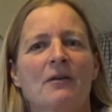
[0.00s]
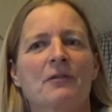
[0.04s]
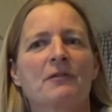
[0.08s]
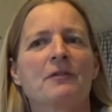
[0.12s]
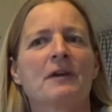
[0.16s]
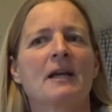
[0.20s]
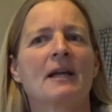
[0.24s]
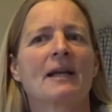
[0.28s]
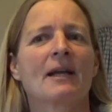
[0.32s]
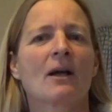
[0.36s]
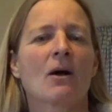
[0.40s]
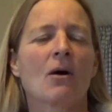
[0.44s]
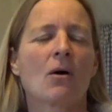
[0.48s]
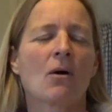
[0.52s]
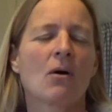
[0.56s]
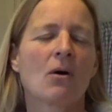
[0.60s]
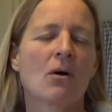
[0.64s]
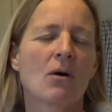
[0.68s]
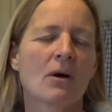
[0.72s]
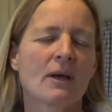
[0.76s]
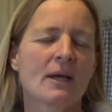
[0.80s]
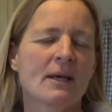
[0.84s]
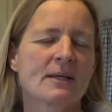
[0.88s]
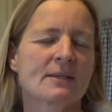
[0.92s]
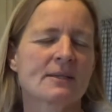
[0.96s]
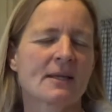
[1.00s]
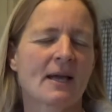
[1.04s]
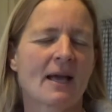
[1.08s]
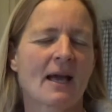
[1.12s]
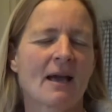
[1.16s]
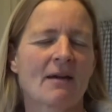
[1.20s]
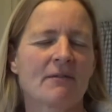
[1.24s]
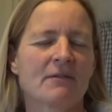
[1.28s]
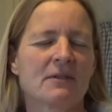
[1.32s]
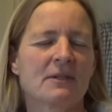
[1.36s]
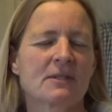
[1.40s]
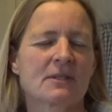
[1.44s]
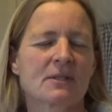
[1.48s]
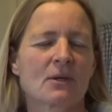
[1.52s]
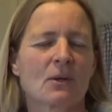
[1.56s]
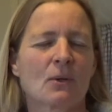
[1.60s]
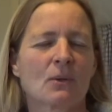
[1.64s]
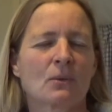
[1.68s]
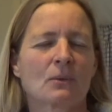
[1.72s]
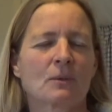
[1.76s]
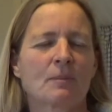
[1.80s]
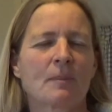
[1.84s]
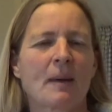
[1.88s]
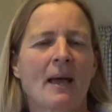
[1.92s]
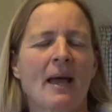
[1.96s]
feeling, oh yes, I have this
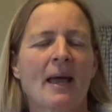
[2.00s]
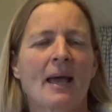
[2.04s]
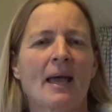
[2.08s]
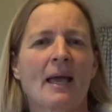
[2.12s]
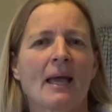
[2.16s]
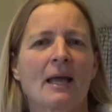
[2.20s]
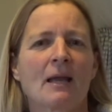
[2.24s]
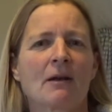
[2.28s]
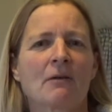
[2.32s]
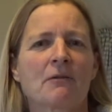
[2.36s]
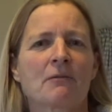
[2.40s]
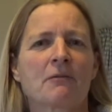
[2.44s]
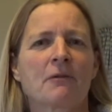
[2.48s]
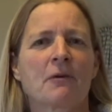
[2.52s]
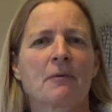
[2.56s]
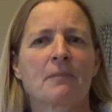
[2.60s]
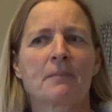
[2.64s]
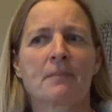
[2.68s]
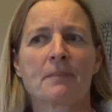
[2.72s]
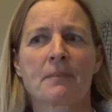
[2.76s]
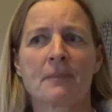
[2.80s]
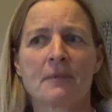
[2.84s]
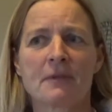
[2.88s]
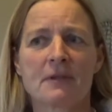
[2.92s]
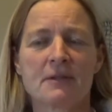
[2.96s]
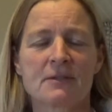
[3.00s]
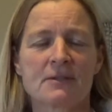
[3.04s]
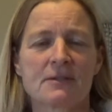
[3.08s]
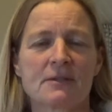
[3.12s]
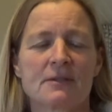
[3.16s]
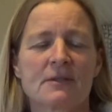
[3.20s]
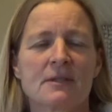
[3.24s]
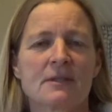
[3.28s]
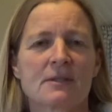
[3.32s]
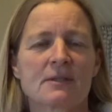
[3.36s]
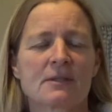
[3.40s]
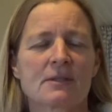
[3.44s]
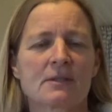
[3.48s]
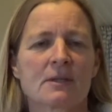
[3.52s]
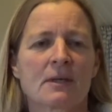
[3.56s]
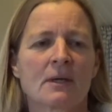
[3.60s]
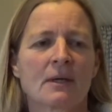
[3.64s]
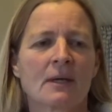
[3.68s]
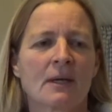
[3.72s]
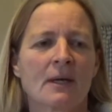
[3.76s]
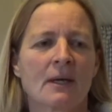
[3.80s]
old pain from this and this,